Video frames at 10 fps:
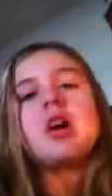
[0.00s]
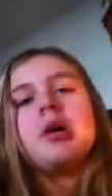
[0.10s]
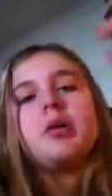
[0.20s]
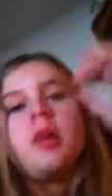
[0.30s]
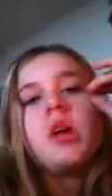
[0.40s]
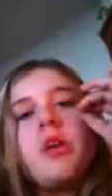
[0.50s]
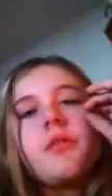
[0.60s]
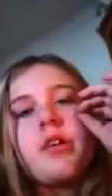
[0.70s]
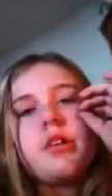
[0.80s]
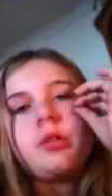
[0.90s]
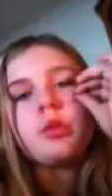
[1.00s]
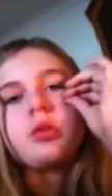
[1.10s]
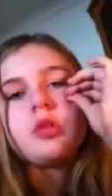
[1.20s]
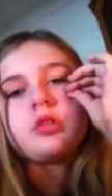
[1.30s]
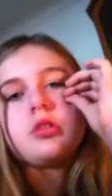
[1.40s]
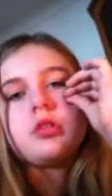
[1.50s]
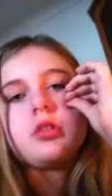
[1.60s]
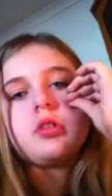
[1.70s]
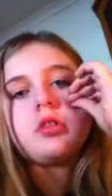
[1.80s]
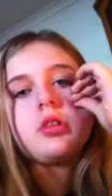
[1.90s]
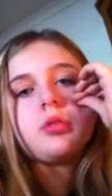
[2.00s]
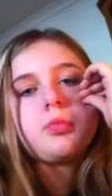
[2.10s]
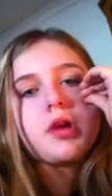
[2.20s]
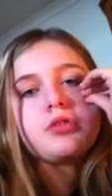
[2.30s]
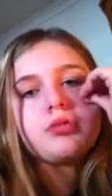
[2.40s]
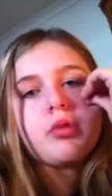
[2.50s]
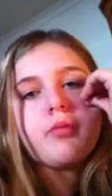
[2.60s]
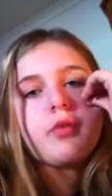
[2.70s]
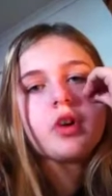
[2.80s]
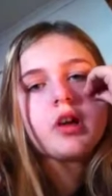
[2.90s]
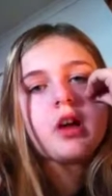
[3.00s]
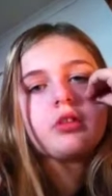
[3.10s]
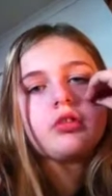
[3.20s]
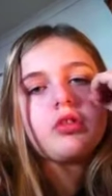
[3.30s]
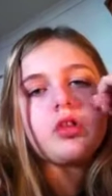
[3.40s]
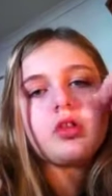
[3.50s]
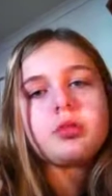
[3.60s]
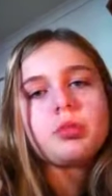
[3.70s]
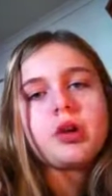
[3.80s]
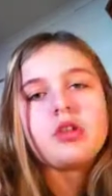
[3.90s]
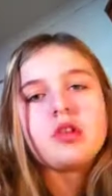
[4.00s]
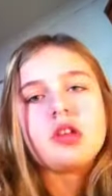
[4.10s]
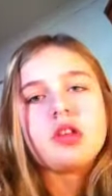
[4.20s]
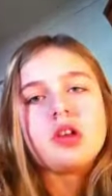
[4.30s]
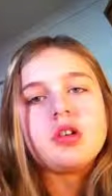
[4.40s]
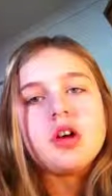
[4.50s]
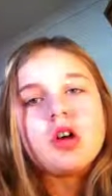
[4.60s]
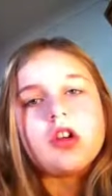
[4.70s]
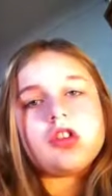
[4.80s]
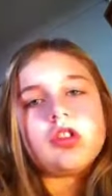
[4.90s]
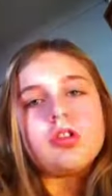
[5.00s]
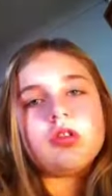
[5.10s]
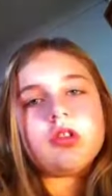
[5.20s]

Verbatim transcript: out video. So a special one for Kix Rocks because I think she'll